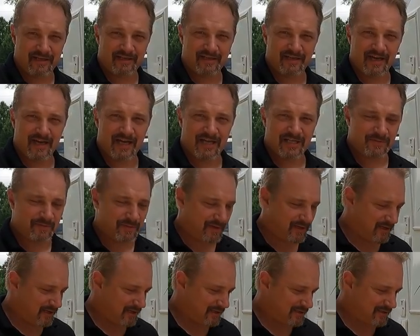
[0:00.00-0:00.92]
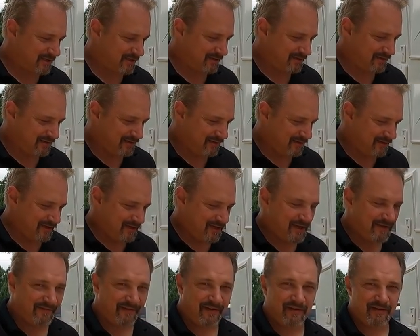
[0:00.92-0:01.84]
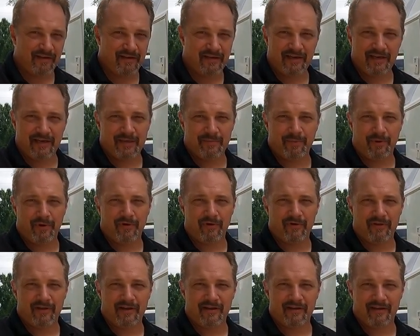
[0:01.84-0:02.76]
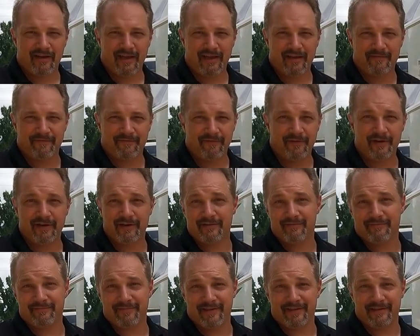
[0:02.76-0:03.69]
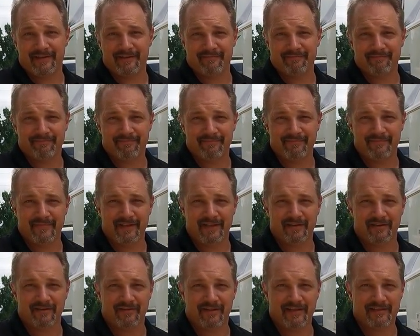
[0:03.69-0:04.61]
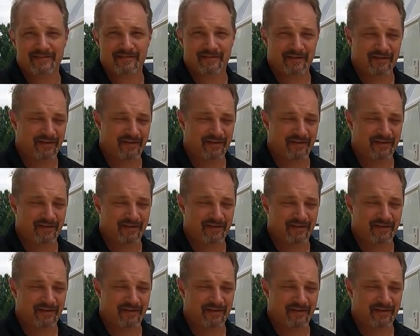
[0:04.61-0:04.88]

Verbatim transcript: detach, because if I only need to pull out eight foot, then, you know, that's